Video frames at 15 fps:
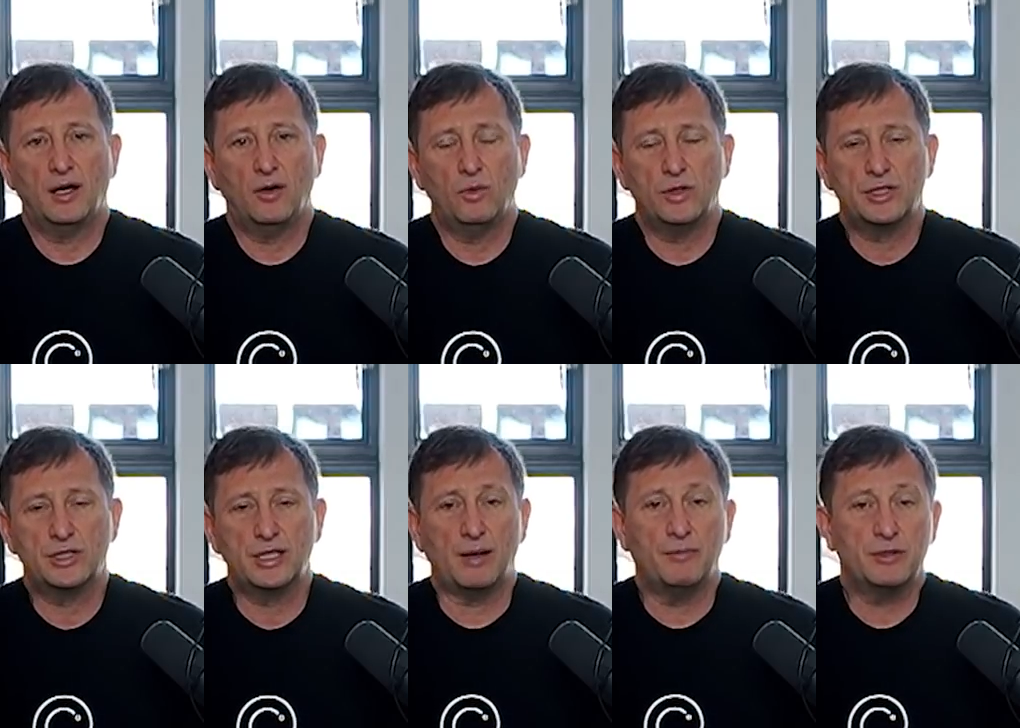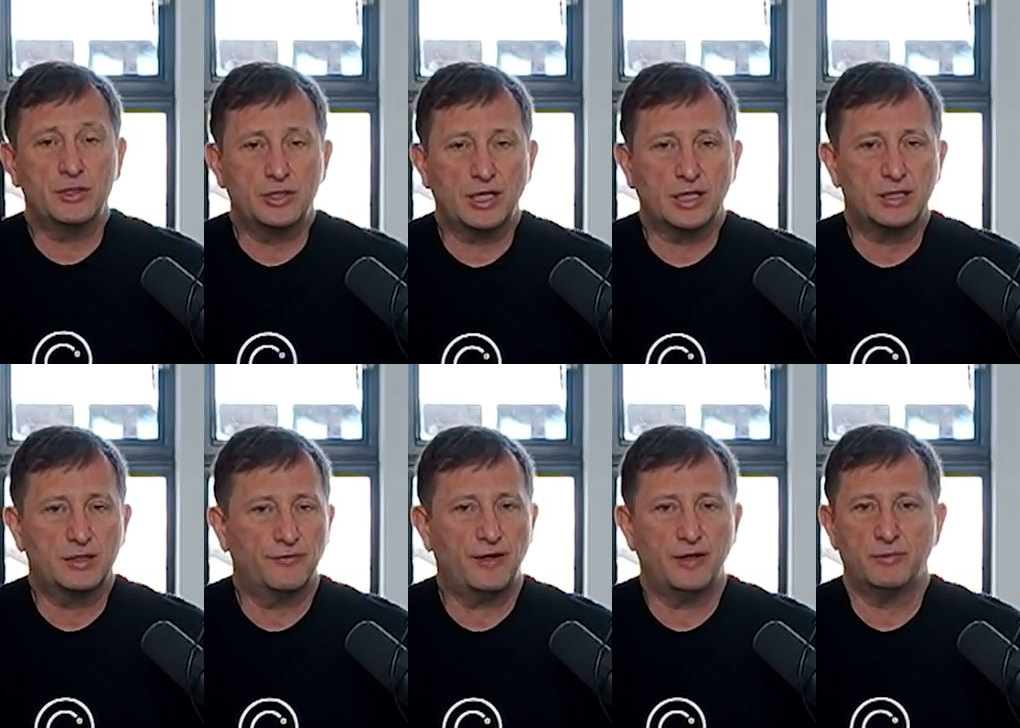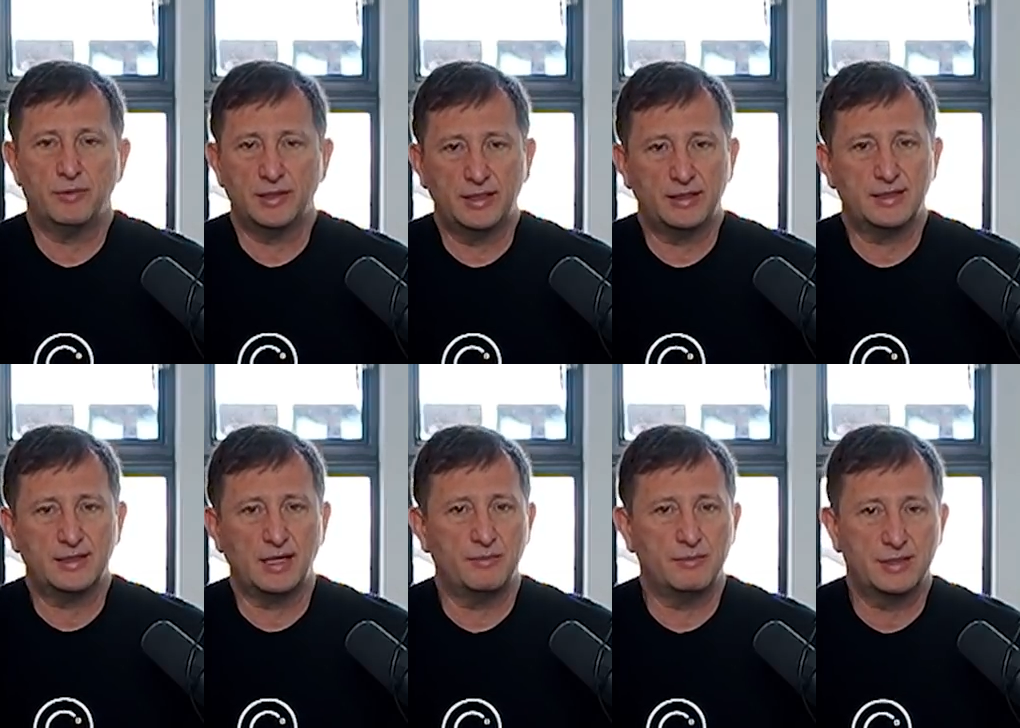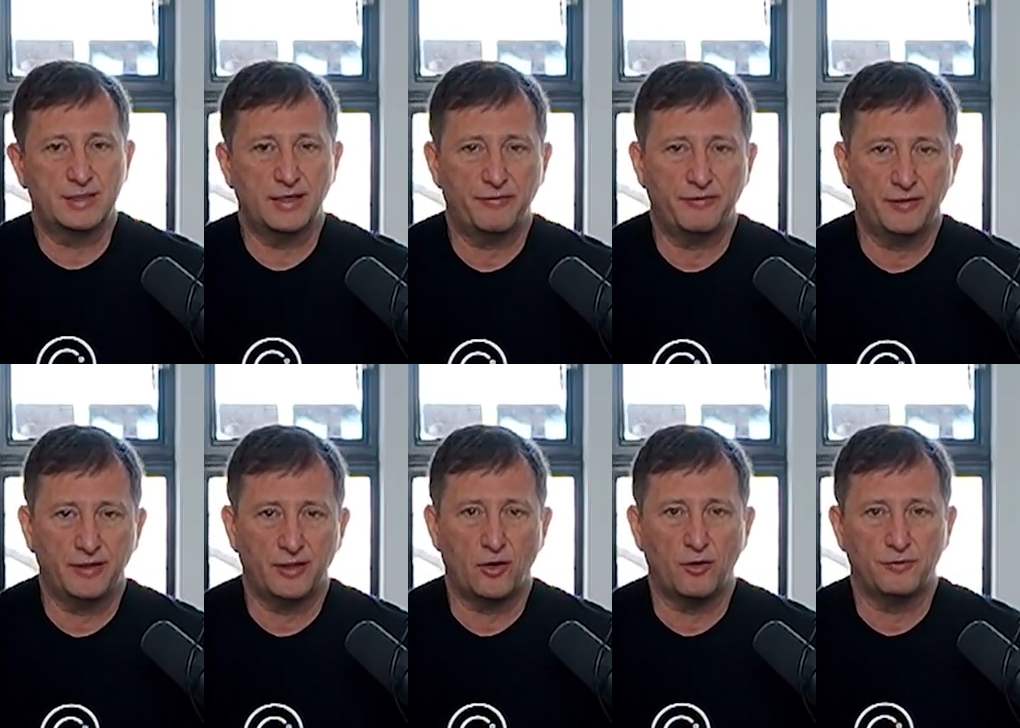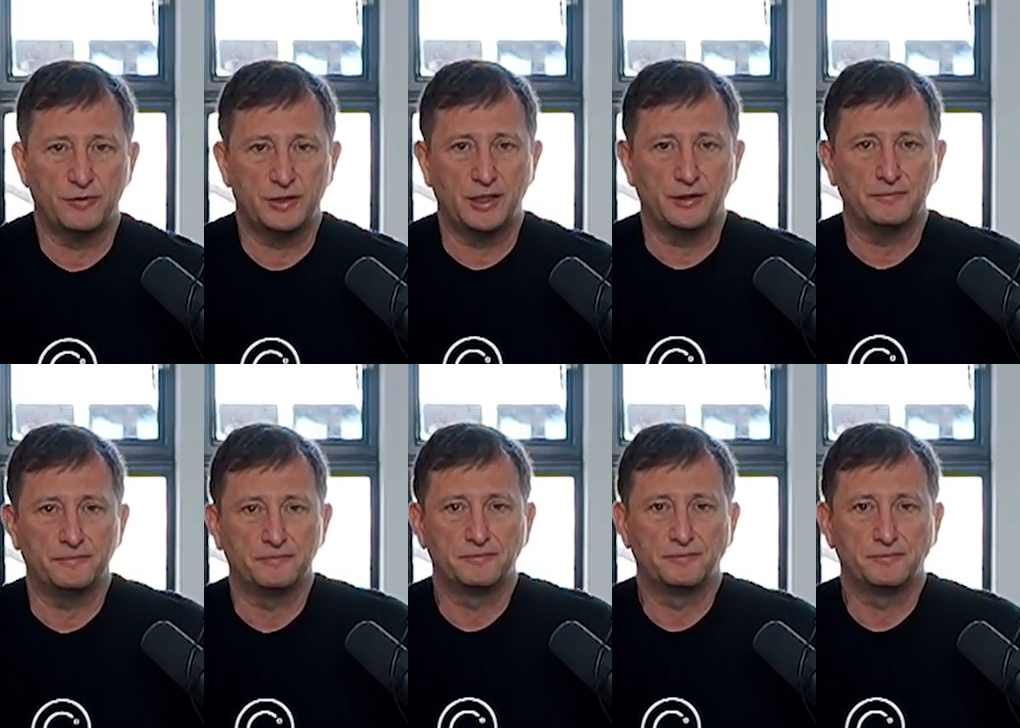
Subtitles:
which some is justified, but some is definitely overdone.